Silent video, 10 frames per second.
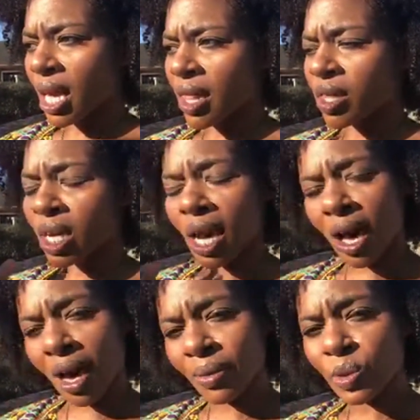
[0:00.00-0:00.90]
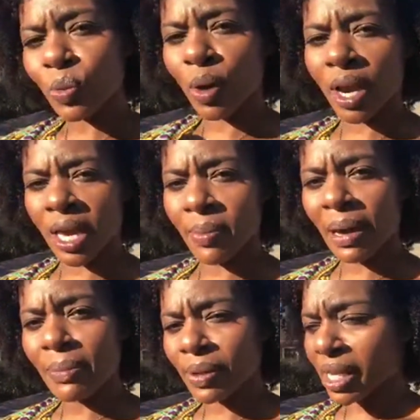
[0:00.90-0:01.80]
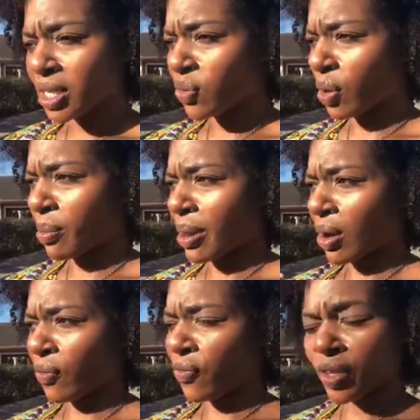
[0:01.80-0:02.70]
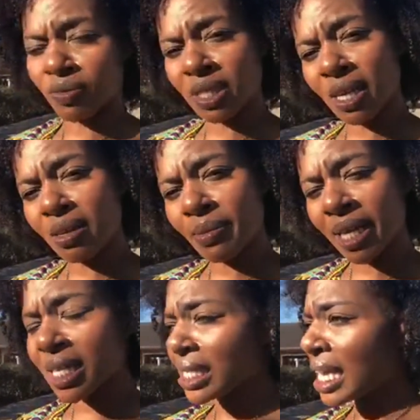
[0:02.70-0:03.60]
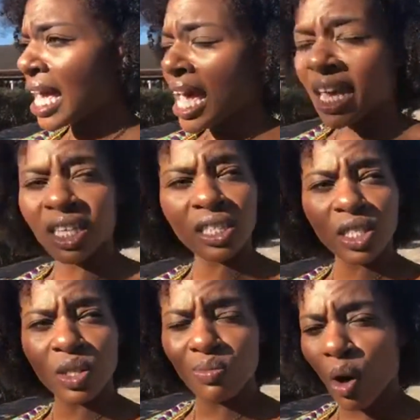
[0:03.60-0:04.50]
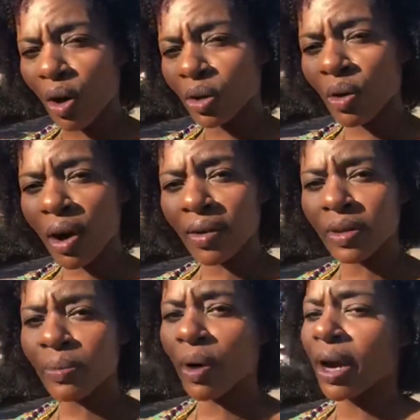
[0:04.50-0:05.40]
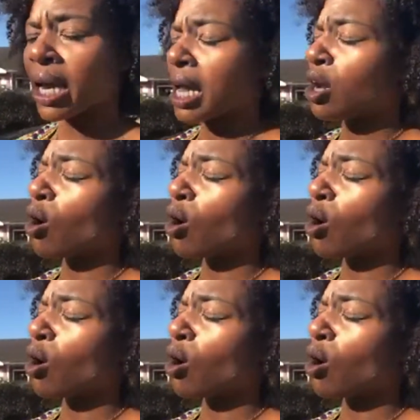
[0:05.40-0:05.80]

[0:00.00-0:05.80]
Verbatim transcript: the cops were at my place for about 15 minutes and it's a small little rv park and